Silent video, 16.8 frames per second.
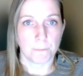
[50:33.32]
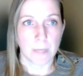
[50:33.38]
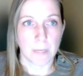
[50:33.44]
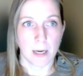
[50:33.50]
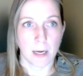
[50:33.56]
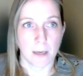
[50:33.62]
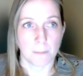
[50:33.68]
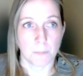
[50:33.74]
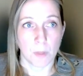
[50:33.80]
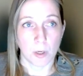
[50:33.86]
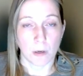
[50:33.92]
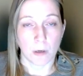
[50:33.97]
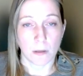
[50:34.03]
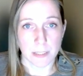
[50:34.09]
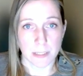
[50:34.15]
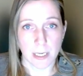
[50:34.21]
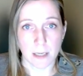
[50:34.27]
um, the
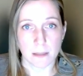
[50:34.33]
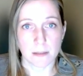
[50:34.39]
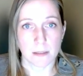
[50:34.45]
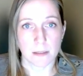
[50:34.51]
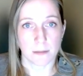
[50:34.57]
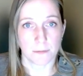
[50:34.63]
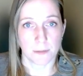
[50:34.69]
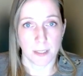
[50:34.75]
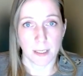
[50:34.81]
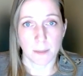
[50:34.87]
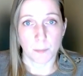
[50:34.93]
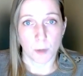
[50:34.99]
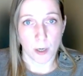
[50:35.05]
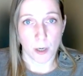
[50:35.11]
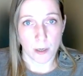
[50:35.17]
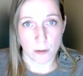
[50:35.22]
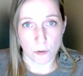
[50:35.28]
context of like
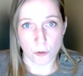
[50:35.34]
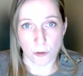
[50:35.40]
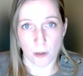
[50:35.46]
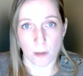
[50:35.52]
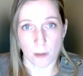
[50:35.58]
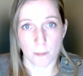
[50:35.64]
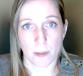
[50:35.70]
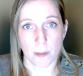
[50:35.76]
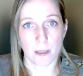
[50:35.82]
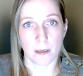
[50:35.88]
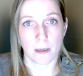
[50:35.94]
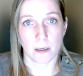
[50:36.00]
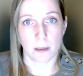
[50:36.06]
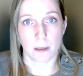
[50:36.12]
prior trauma